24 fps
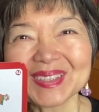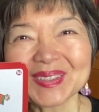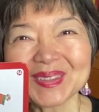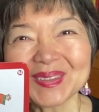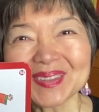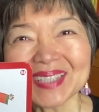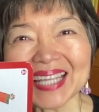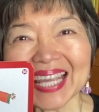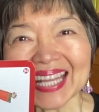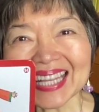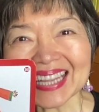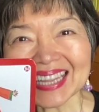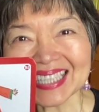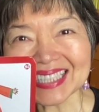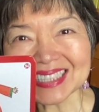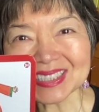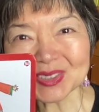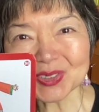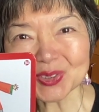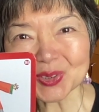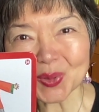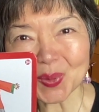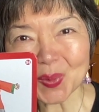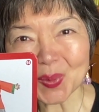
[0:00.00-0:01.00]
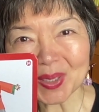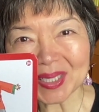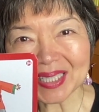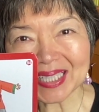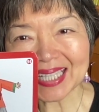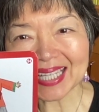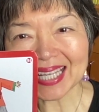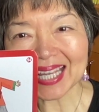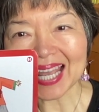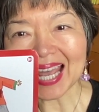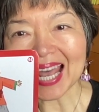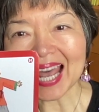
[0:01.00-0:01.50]
Look at this
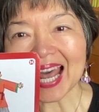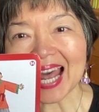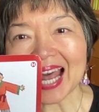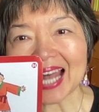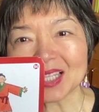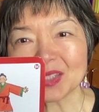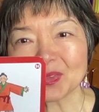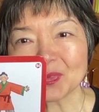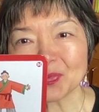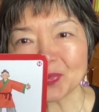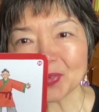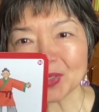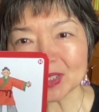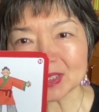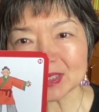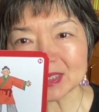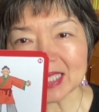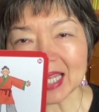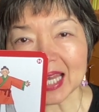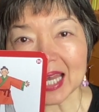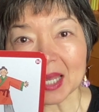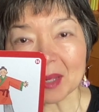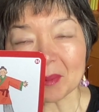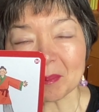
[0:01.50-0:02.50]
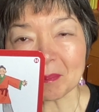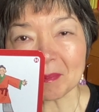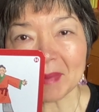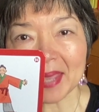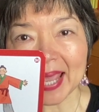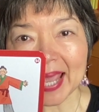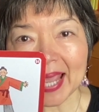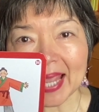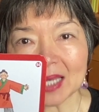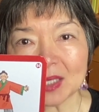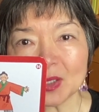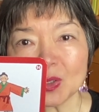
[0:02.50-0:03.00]
drawing. At first, a
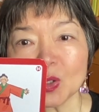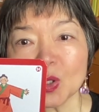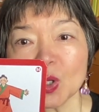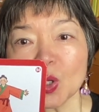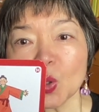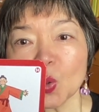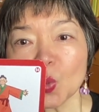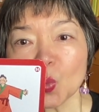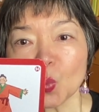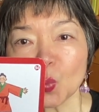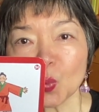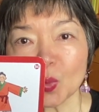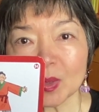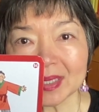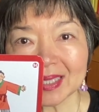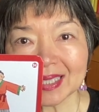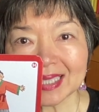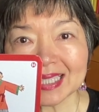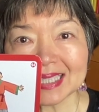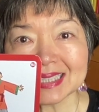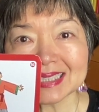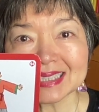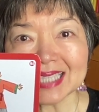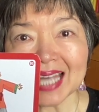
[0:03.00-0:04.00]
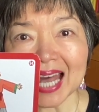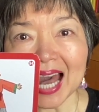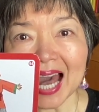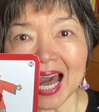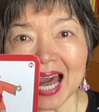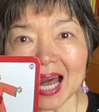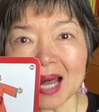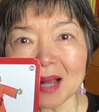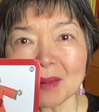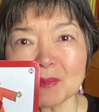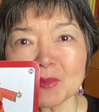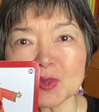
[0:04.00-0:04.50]
man with his
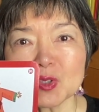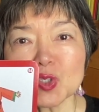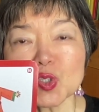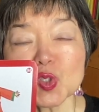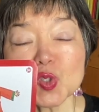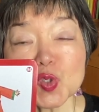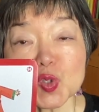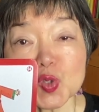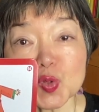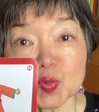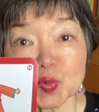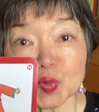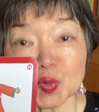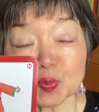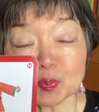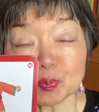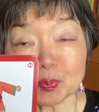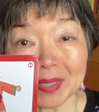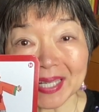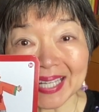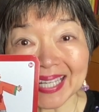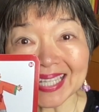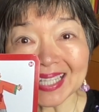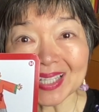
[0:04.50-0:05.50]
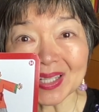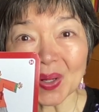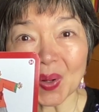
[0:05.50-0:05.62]
arms spread